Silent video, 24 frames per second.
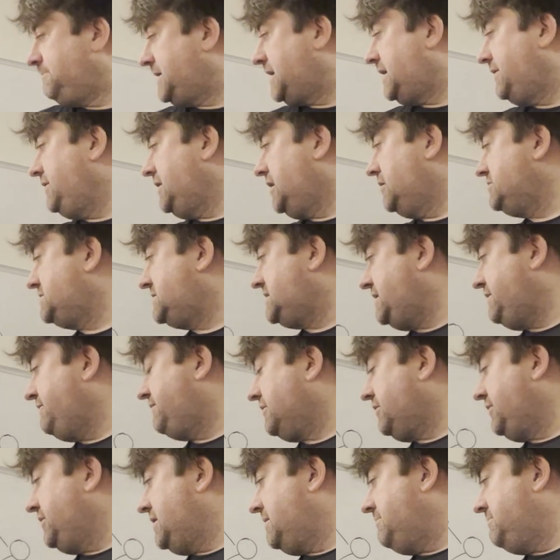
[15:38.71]
and those
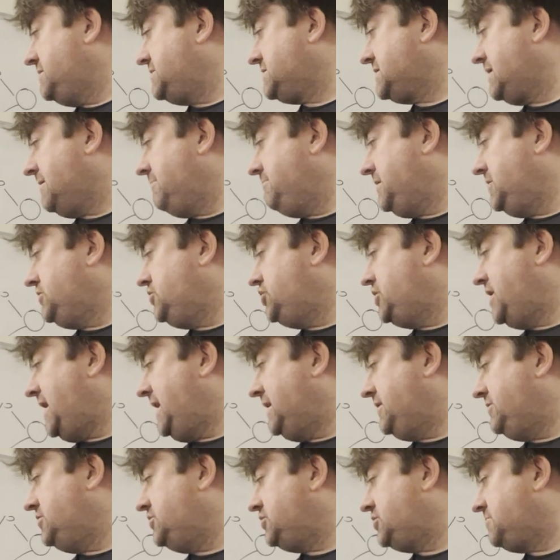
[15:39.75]
default numbers can be
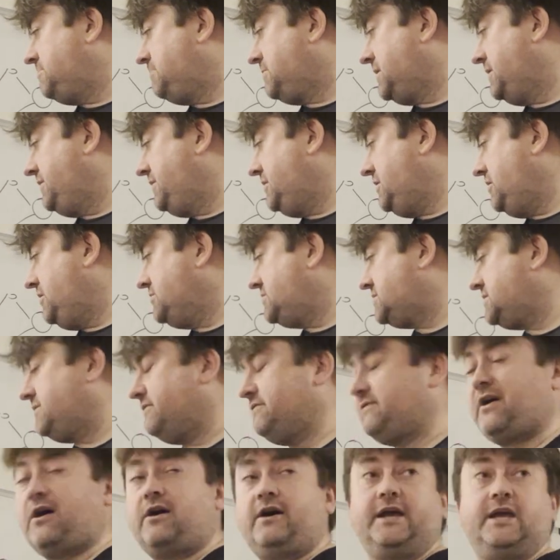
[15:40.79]
changed by the use of
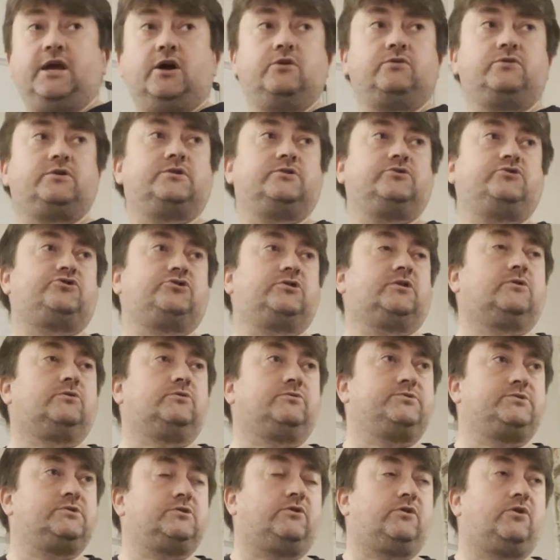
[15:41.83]
IO
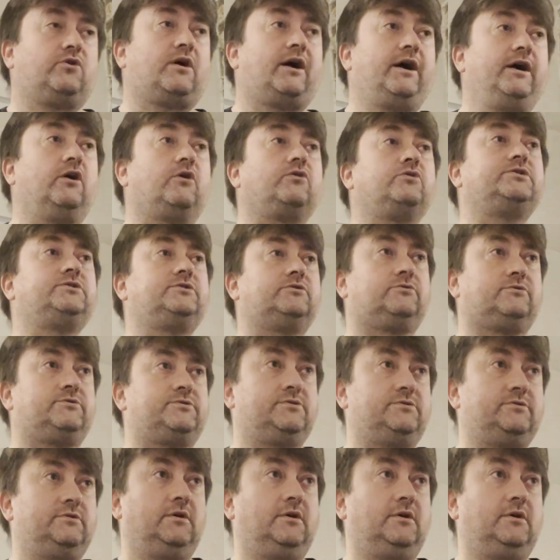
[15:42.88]
controls or ioctls.